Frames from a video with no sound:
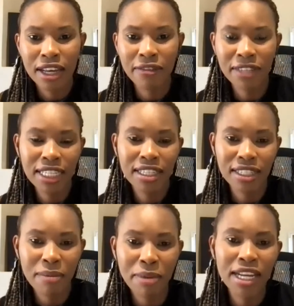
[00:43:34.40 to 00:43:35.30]
if such is
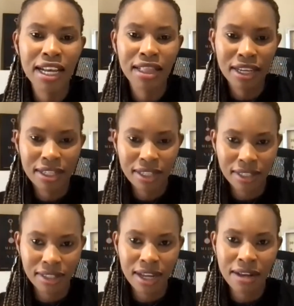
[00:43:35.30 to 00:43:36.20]
happening and there is a
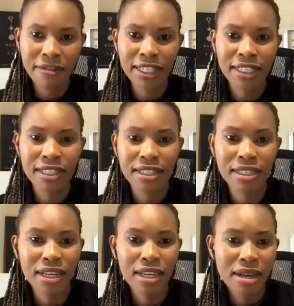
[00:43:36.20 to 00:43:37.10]

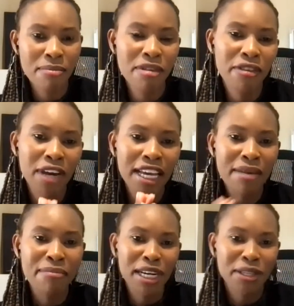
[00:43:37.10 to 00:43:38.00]
facility? Before I
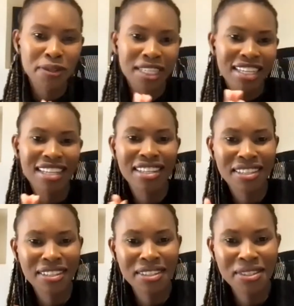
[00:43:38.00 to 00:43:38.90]
come back to Dela
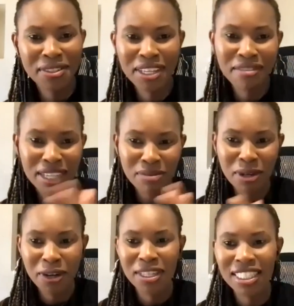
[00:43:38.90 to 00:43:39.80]
to give us
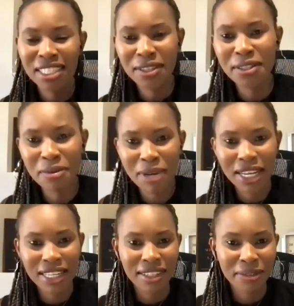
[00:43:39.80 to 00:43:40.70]
more context on
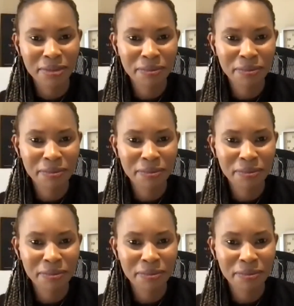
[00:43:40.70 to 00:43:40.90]
Somalia.